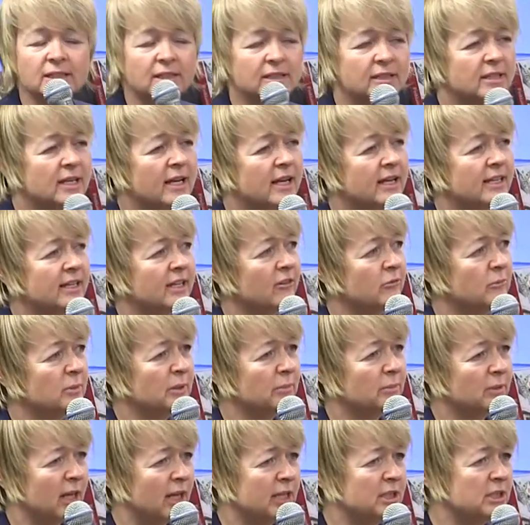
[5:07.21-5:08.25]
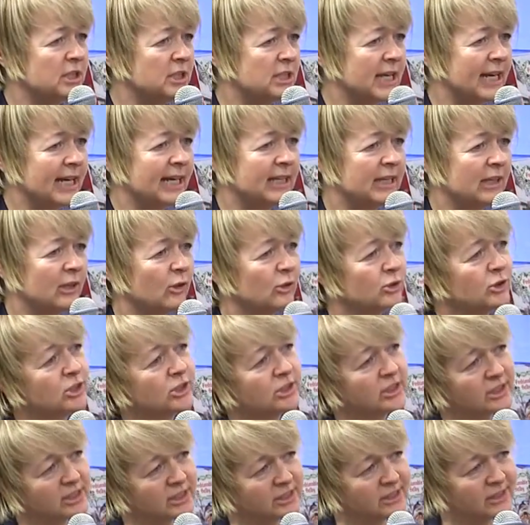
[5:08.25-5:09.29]
and they've been obliged to take in
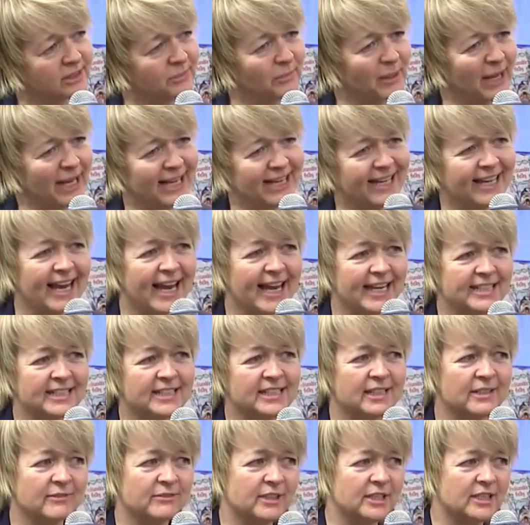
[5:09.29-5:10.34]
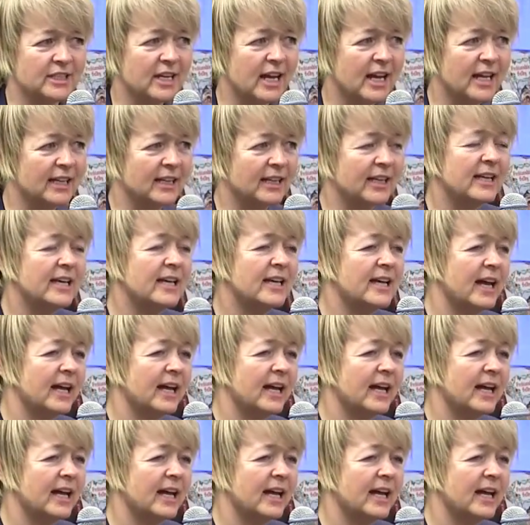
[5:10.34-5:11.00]
lodgers, the paying guests of the title,